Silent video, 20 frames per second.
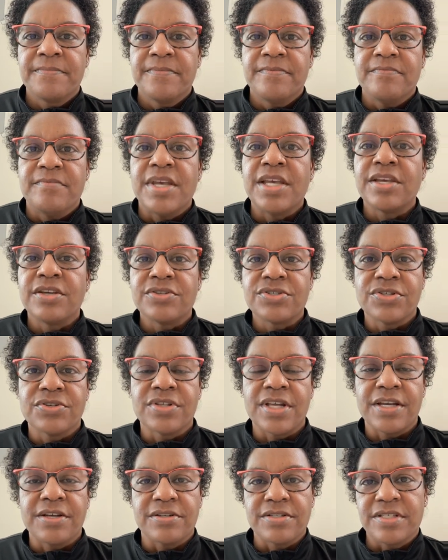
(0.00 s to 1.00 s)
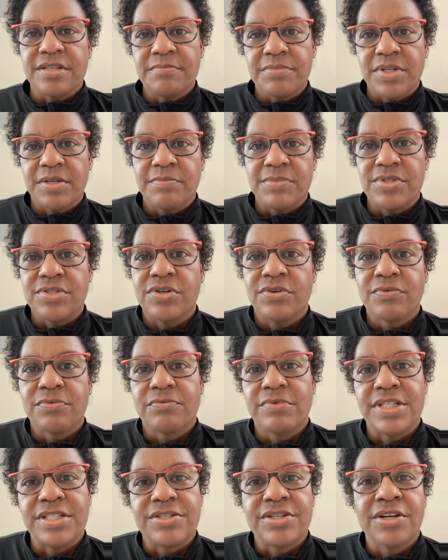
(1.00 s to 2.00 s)
making sure that your symptoms don't
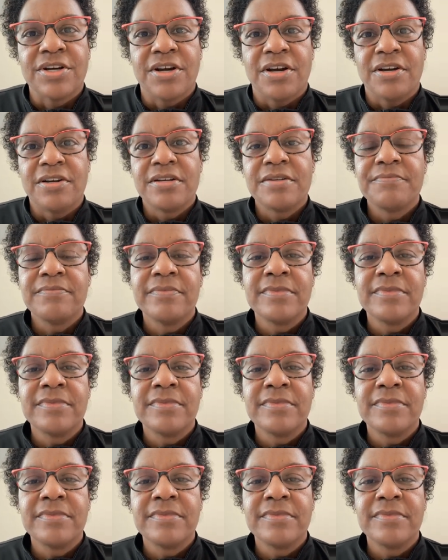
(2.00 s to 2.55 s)
return.